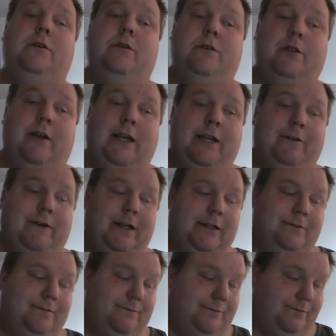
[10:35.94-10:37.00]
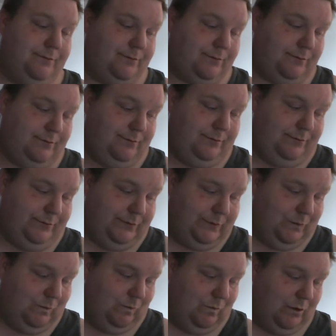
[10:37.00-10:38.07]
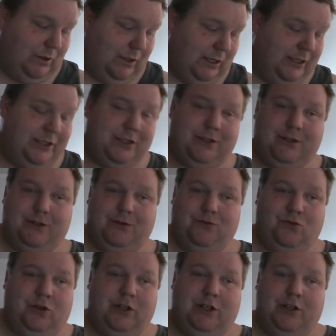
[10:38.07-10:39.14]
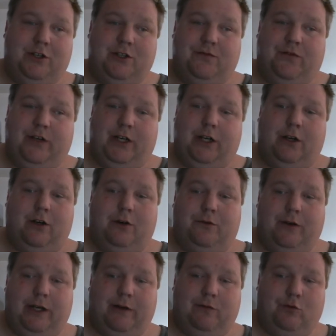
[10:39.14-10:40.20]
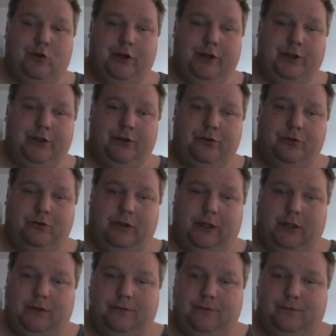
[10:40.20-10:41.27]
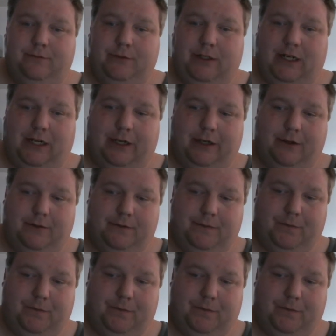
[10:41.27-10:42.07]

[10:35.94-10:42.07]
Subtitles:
So anyway, I just wanted to do this video. I wanted everyone to kind of